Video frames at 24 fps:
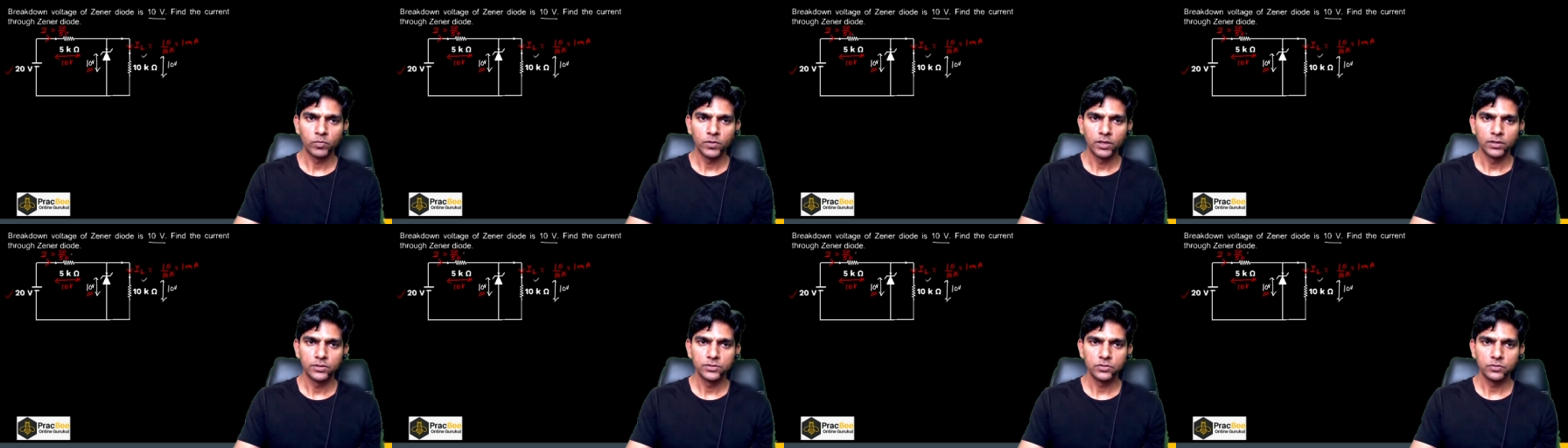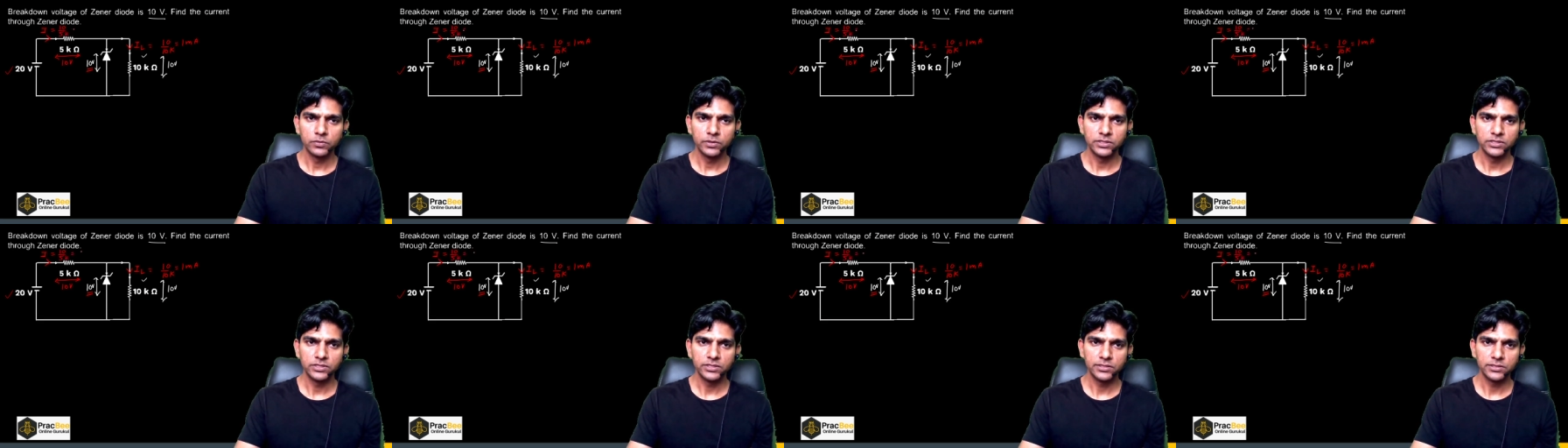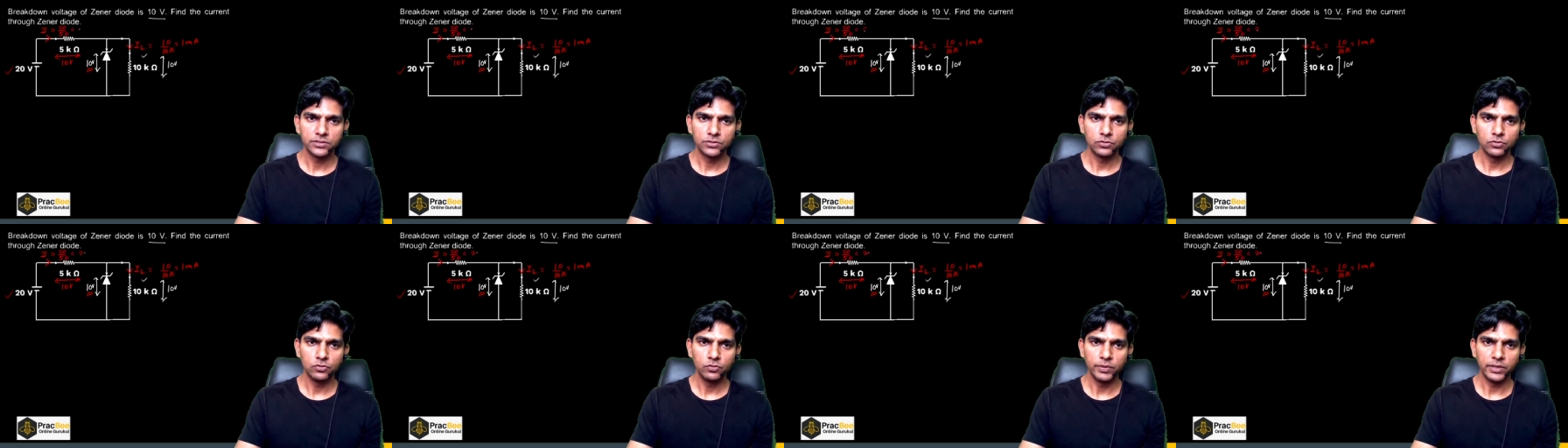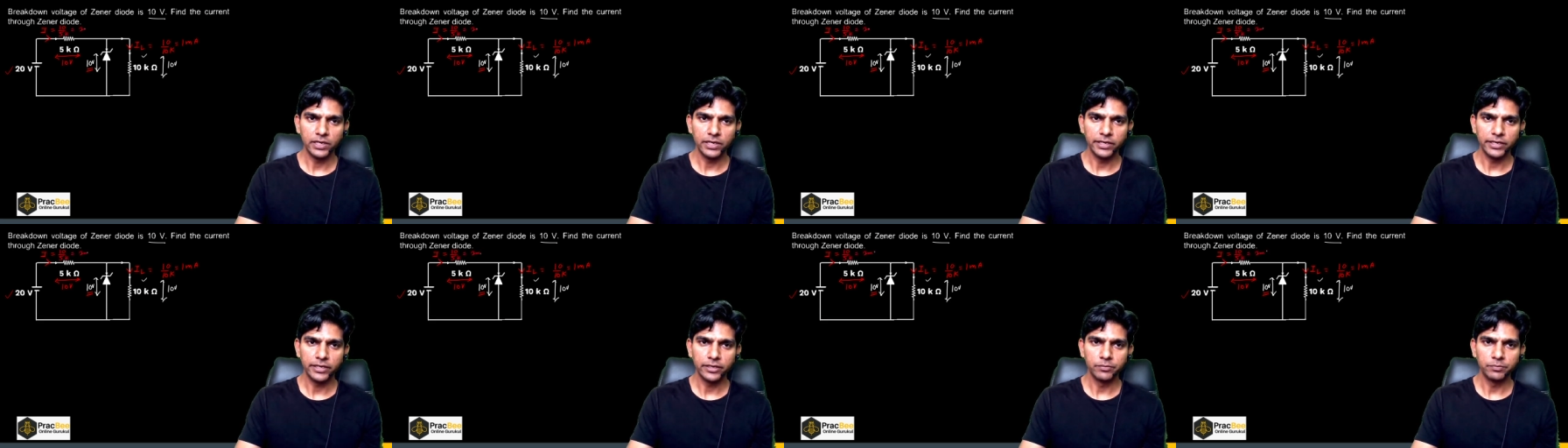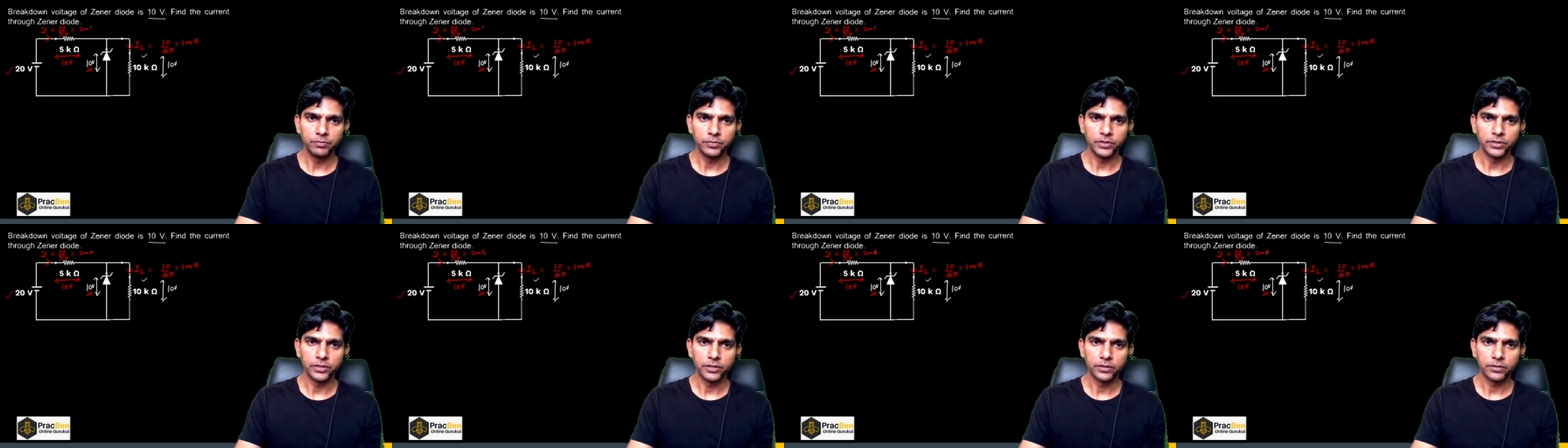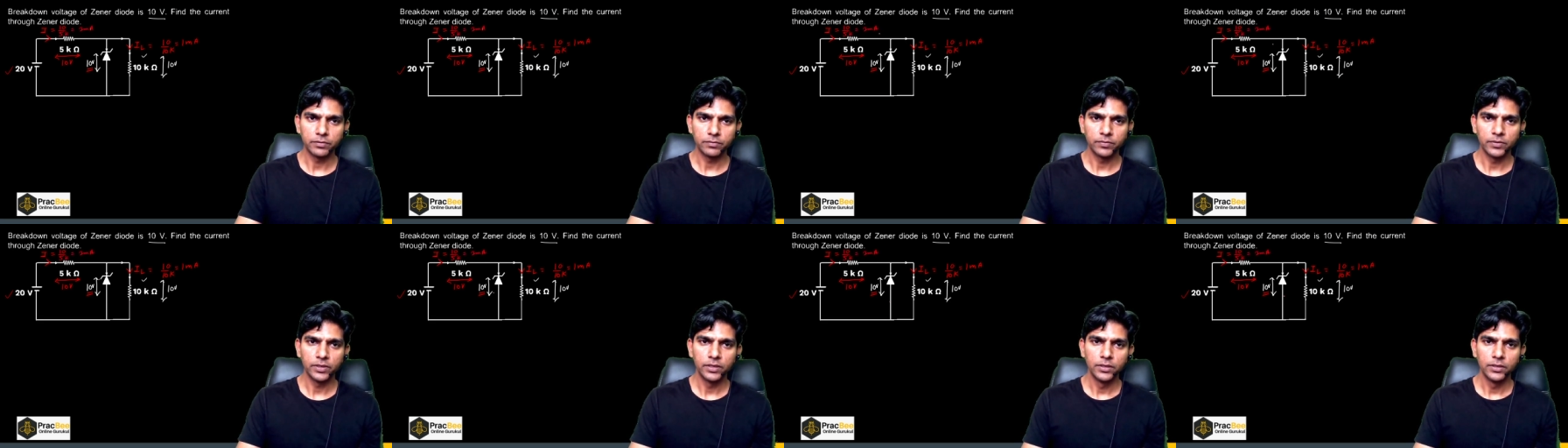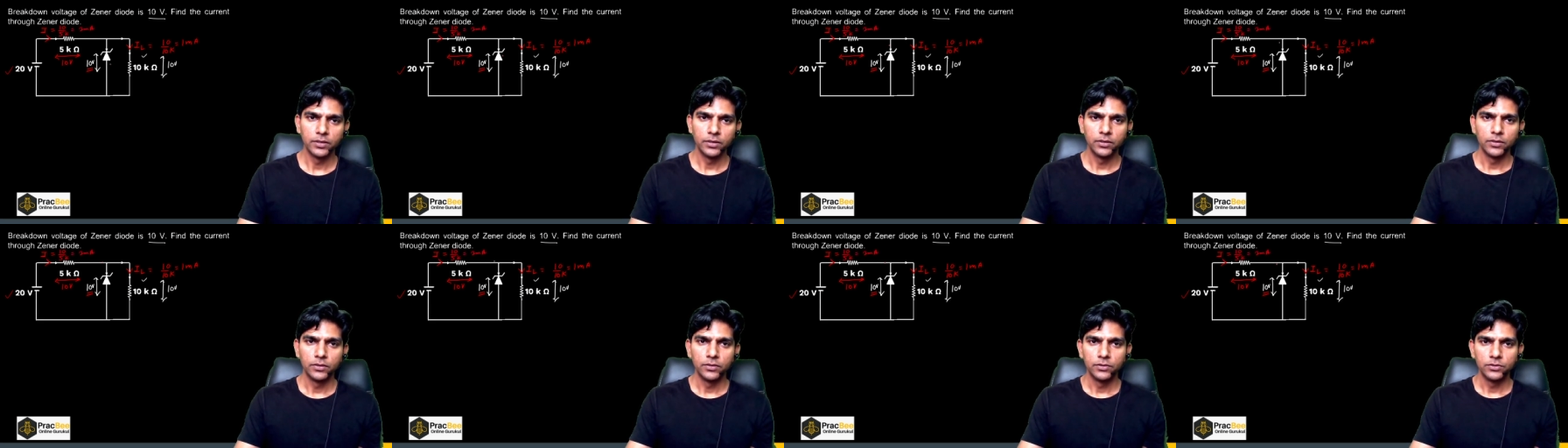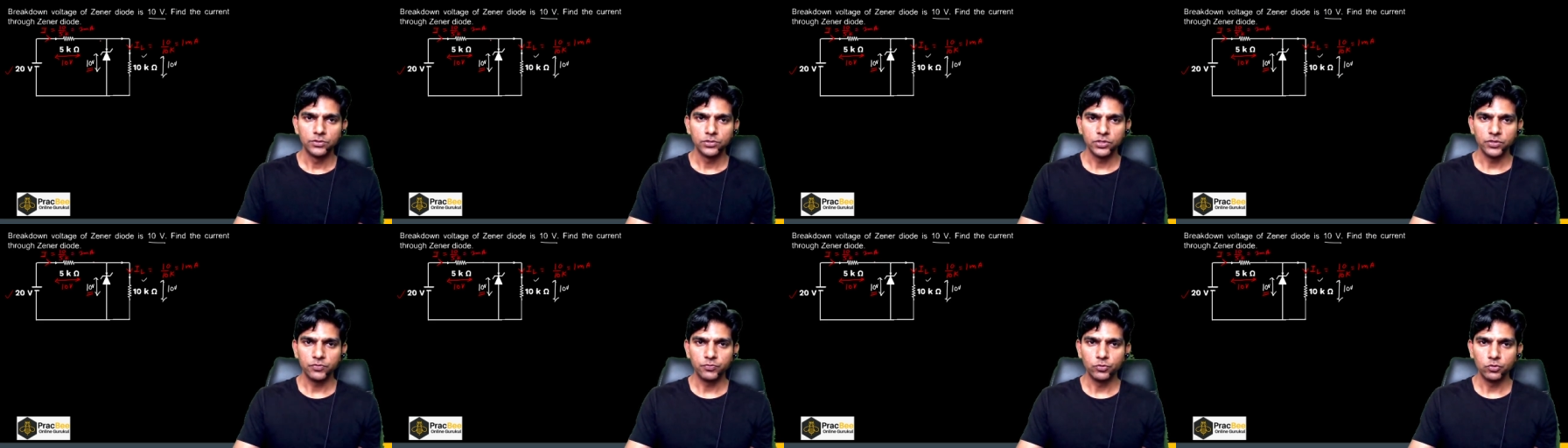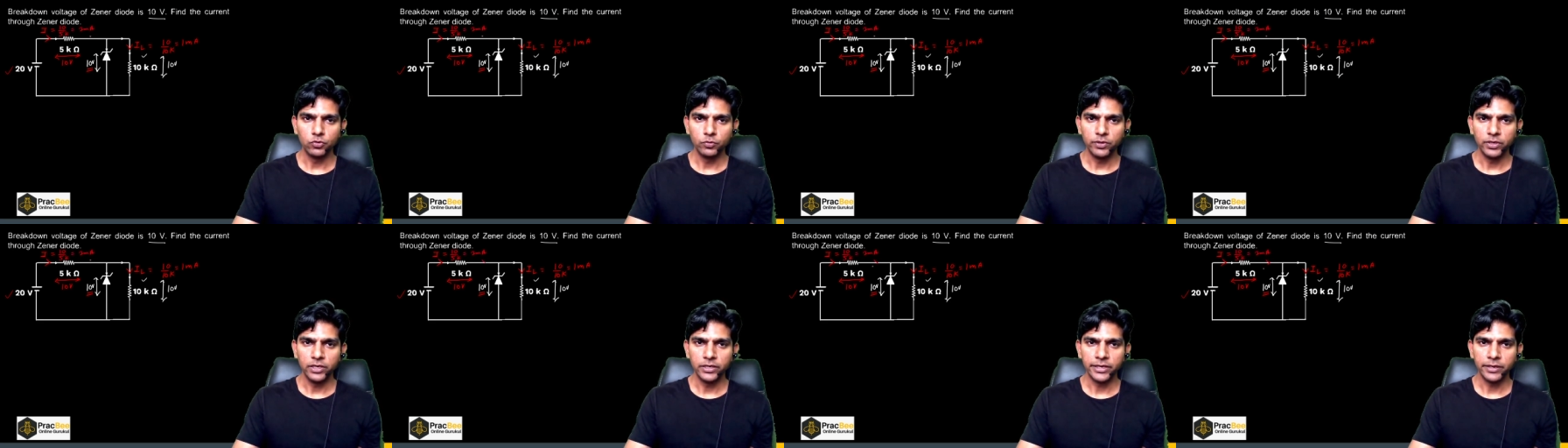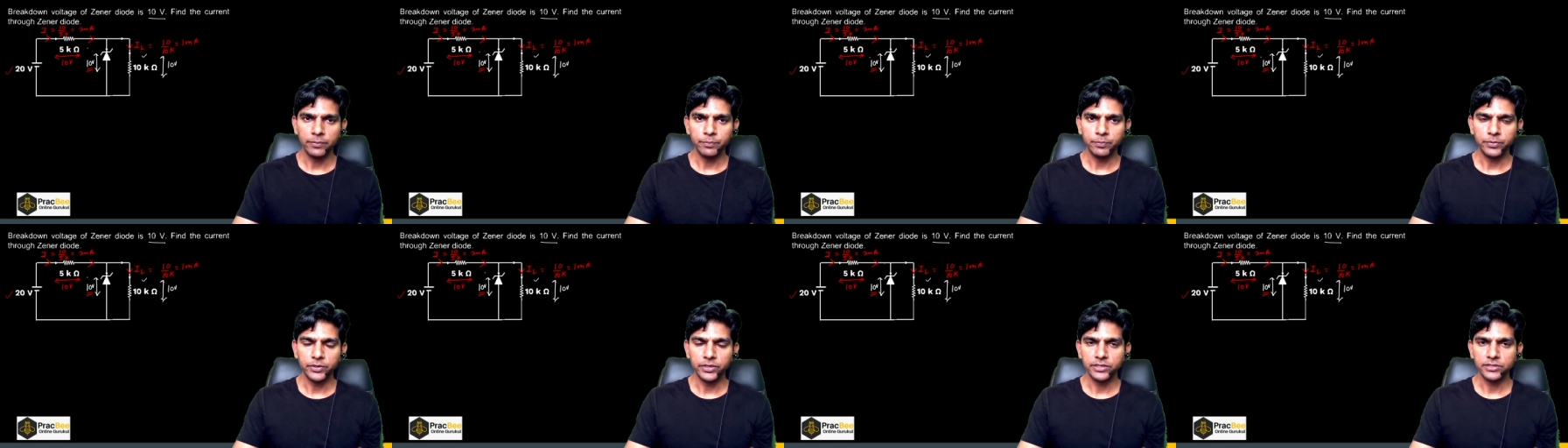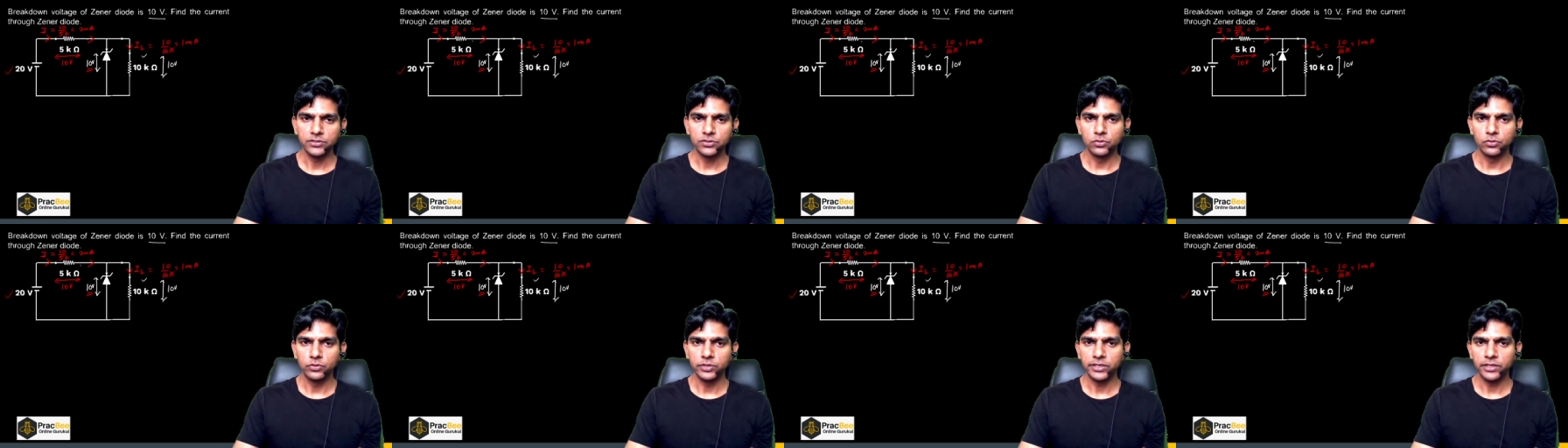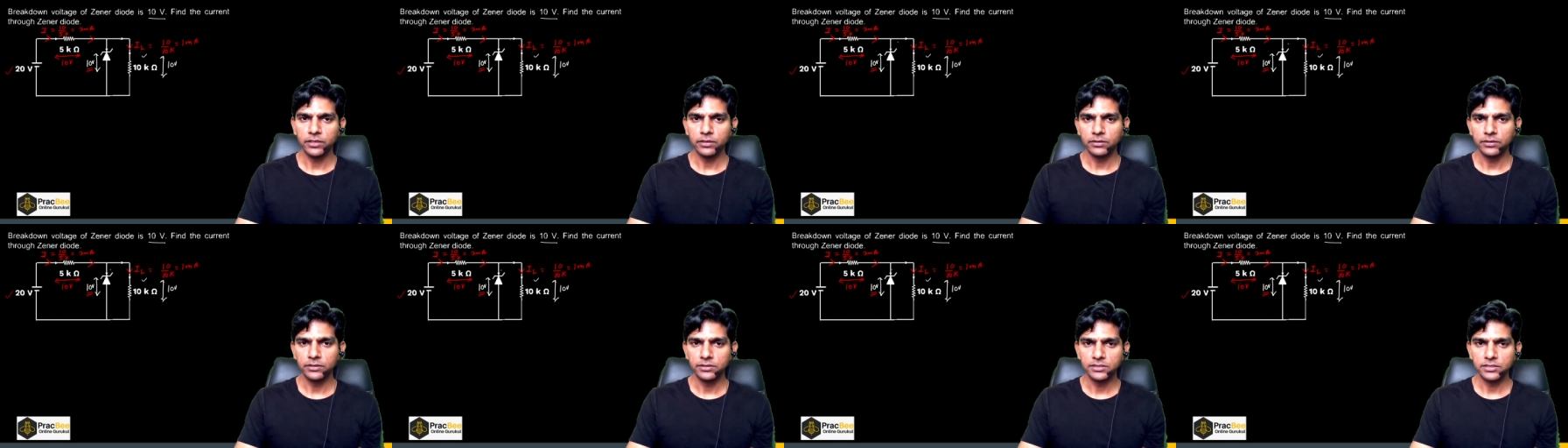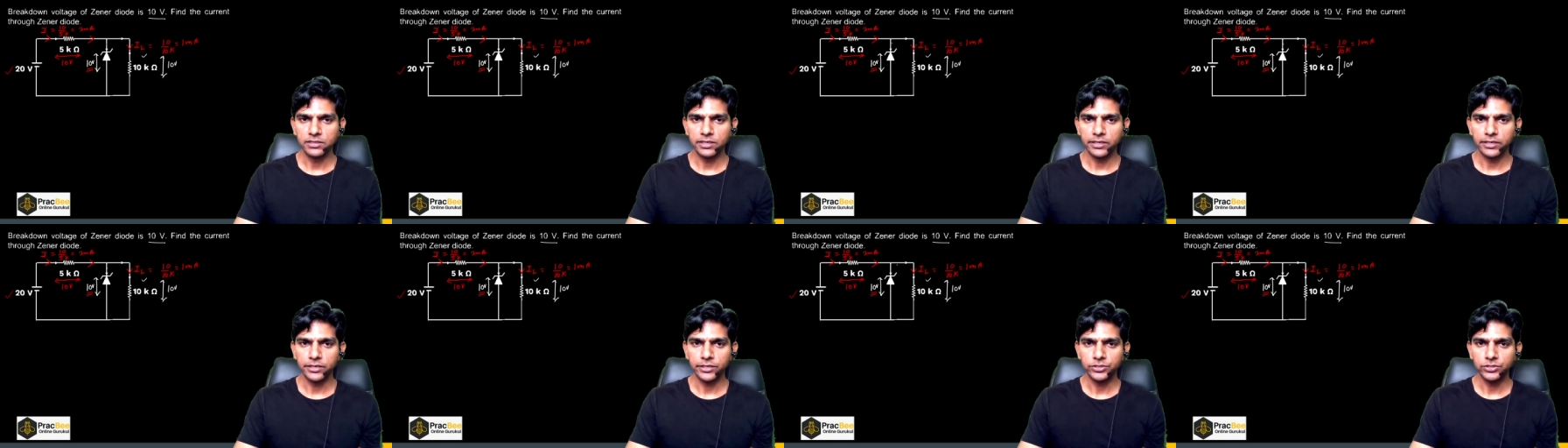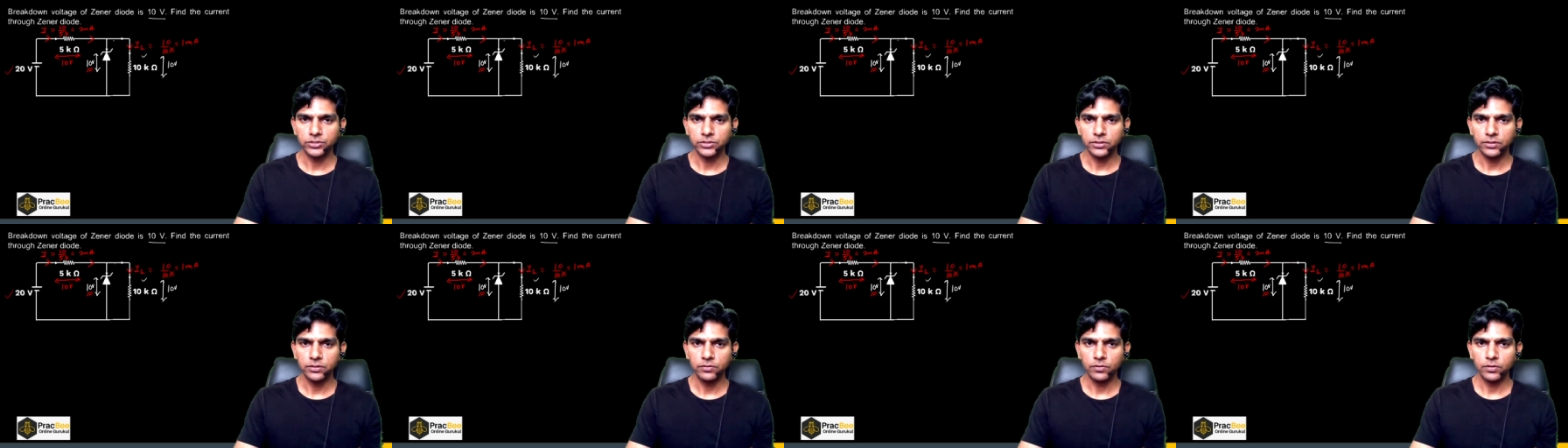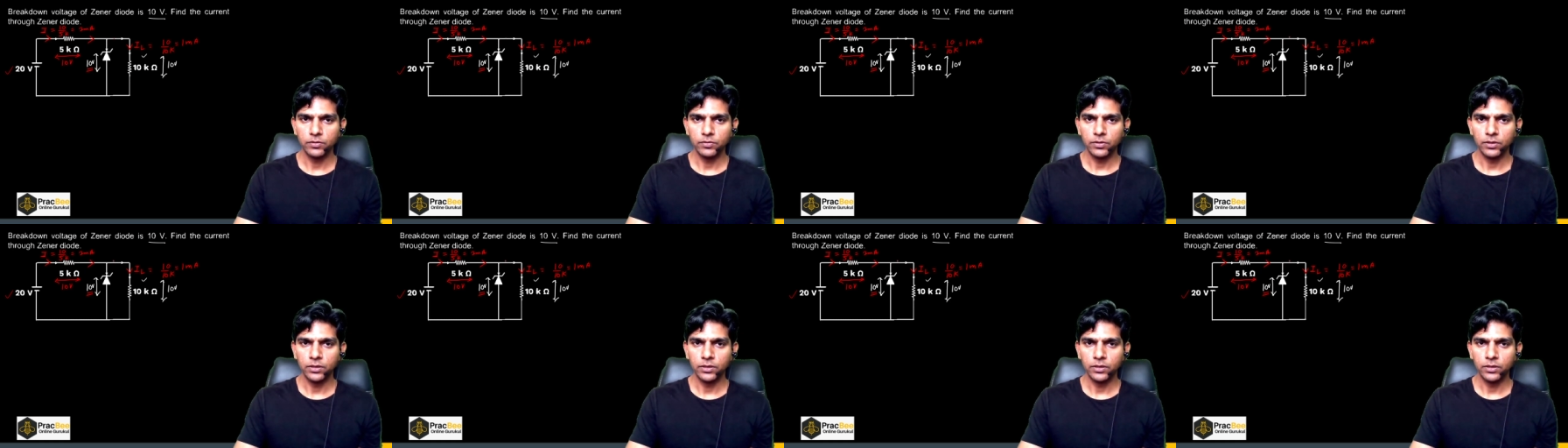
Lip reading: so which is 2 milliampere. So if 2 milliampere is going in this direction